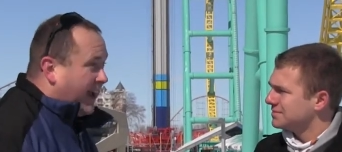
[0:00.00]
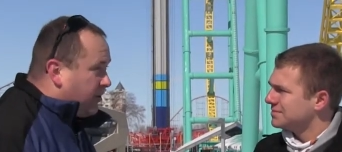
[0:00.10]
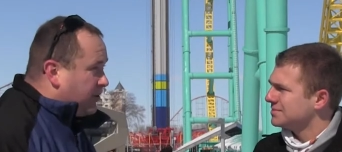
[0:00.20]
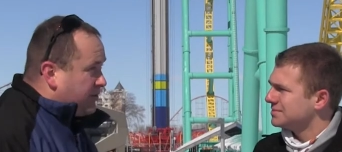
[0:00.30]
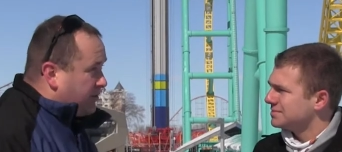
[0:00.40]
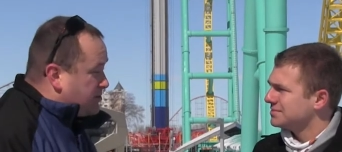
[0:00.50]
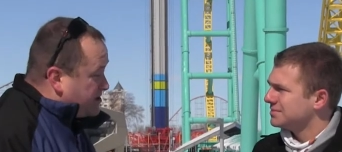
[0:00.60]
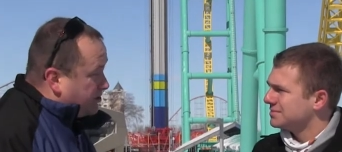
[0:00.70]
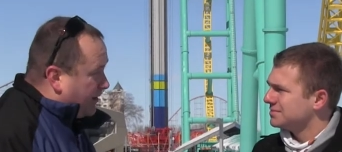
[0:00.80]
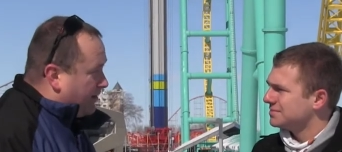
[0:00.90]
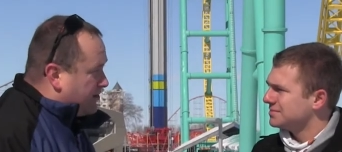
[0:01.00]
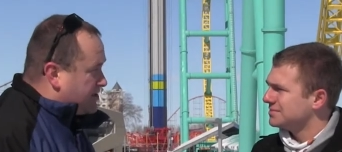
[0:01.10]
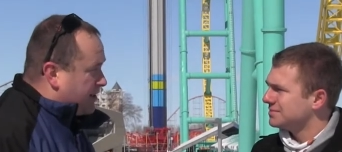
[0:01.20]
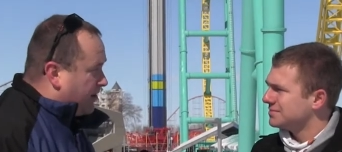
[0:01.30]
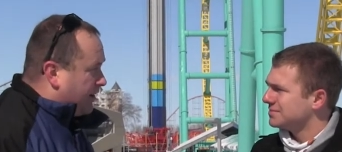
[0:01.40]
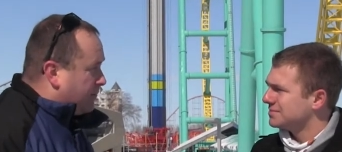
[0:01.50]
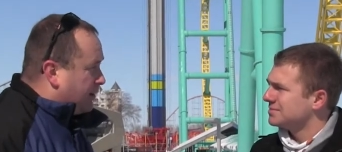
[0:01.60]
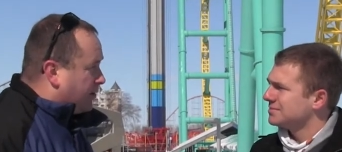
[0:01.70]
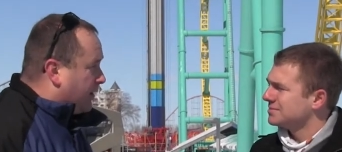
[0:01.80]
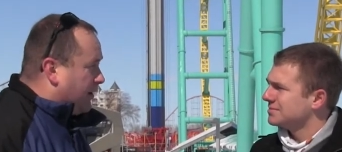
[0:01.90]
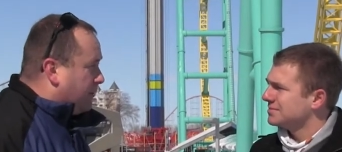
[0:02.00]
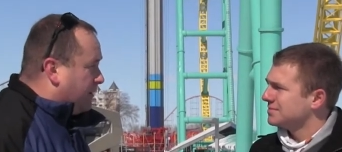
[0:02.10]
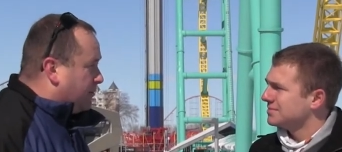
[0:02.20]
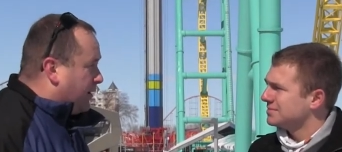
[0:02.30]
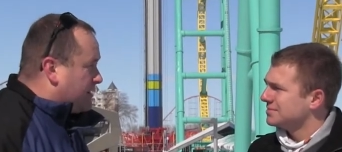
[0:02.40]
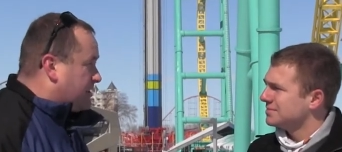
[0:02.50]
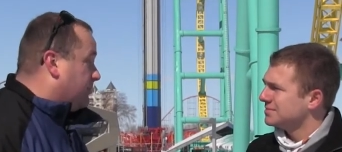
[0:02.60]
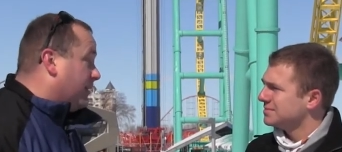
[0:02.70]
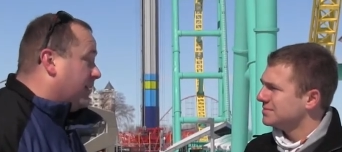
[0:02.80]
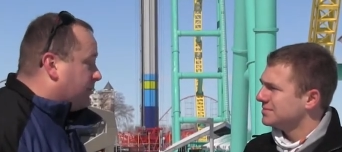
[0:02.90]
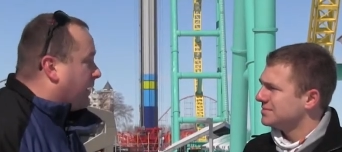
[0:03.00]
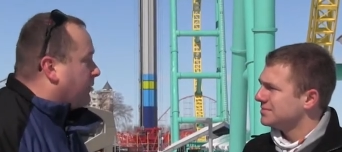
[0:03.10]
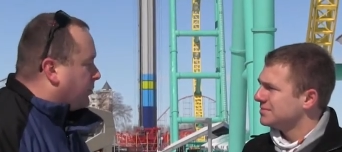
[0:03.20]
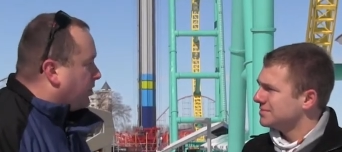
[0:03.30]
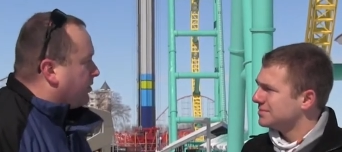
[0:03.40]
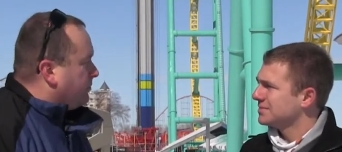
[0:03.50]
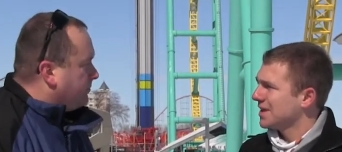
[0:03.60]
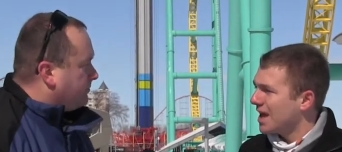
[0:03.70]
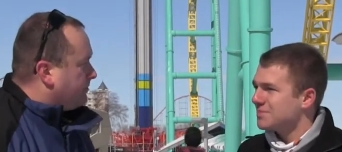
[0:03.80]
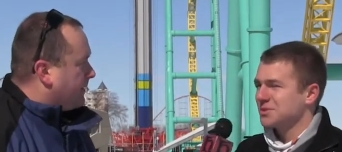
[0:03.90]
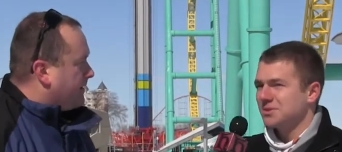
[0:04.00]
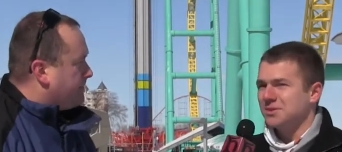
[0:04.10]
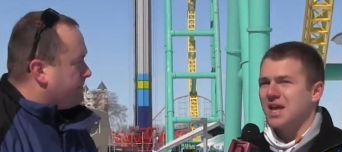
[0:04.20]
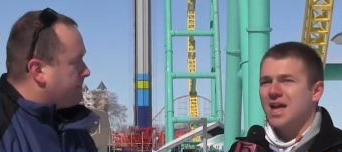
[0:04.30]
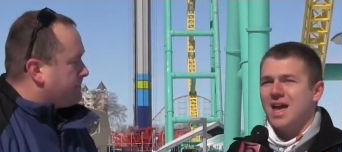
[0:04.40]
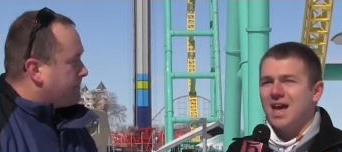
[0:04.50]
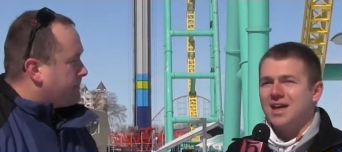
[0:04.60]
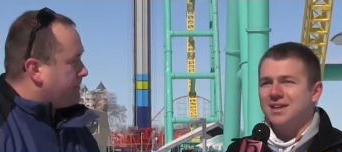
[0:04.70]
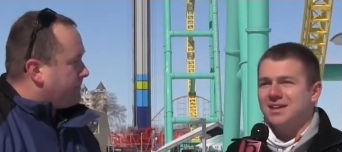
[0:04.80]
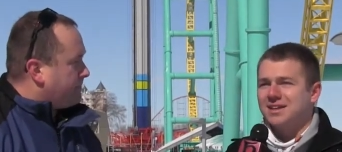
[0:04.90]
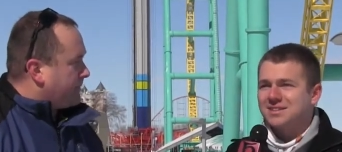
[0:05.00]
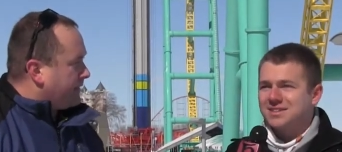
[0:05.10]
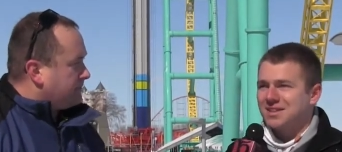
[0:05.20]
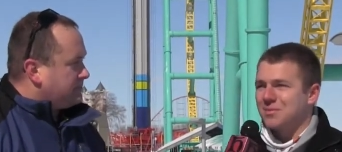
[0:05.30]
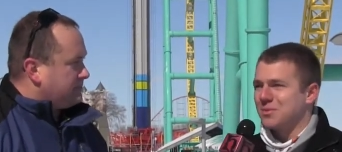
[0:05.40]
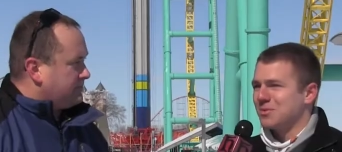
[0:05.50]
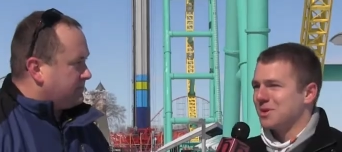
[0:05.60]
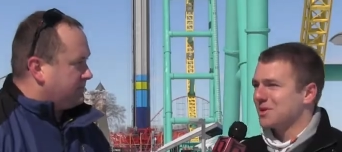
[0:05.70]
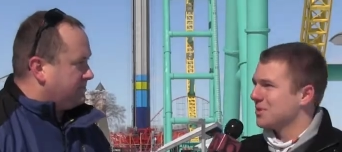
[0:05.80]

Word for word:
Speaker 1: not only from just around this area but around the Midwest and really around the world. Absolutely, and
Speaker 2: it is the #1